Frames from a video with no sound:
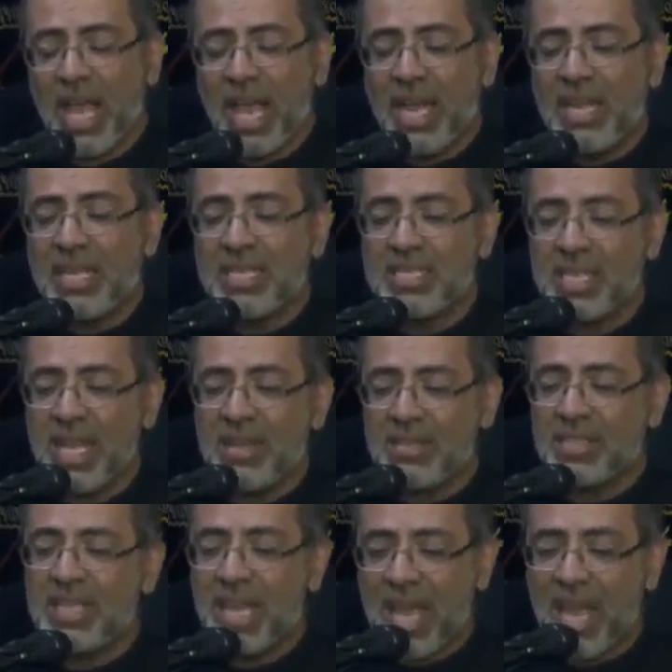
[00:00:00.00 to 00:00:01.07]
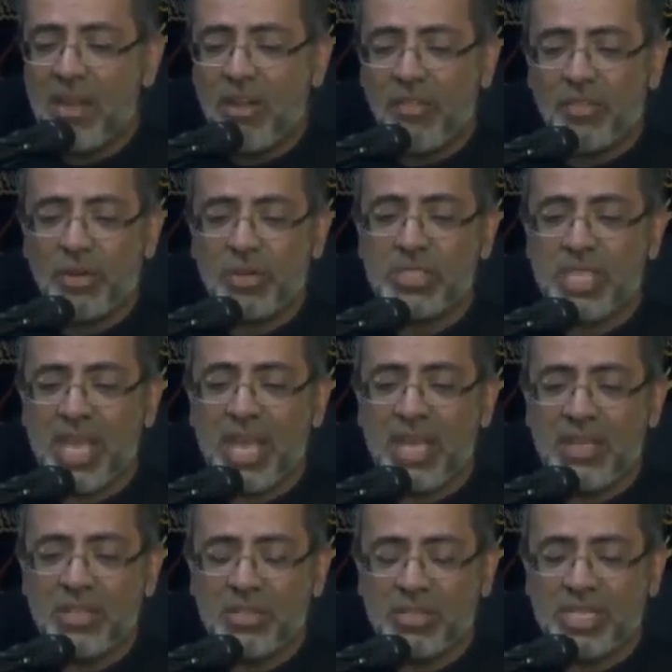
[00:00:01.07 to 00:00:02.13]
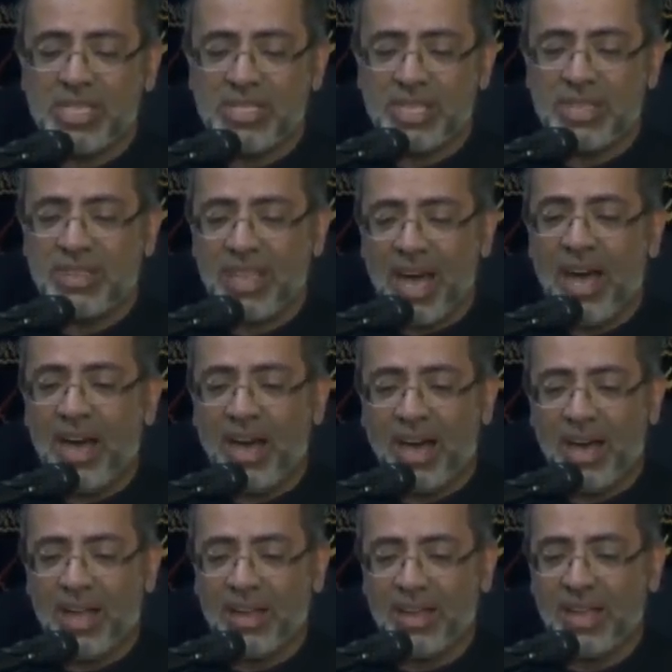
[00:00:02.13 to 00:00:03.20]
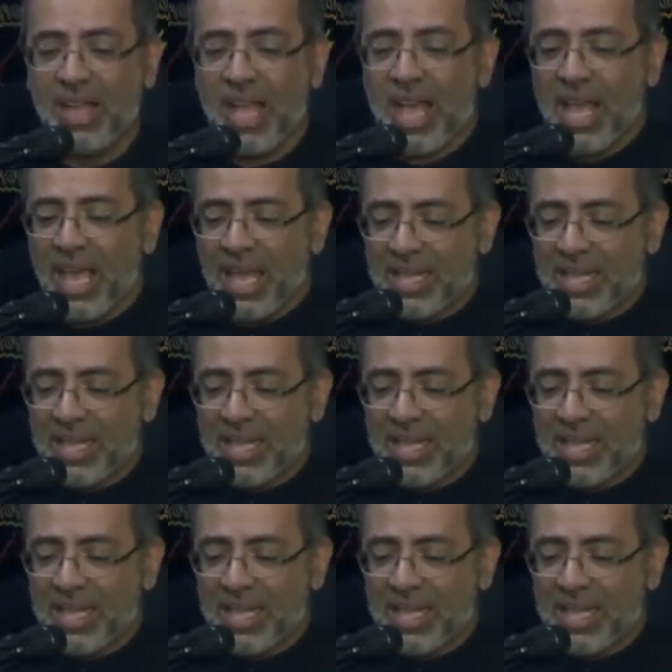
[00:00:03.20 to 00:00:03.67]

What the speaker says: And he sent the head of Hussein to the Zindan.